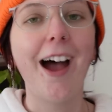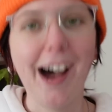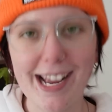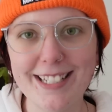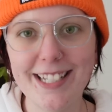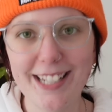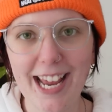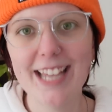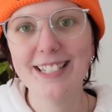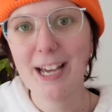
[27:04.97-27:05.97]
I did
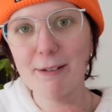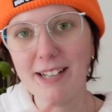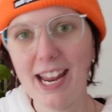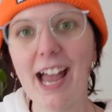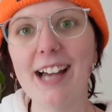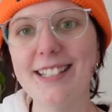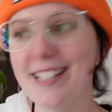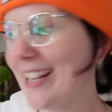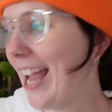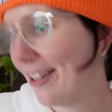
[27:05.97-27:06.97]
end up
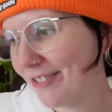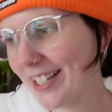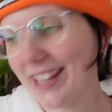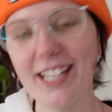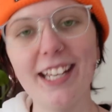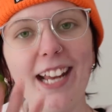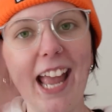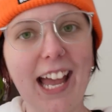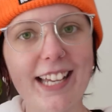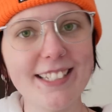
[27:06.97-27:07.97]
counting everything
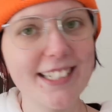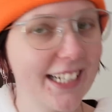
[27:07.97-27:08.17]
and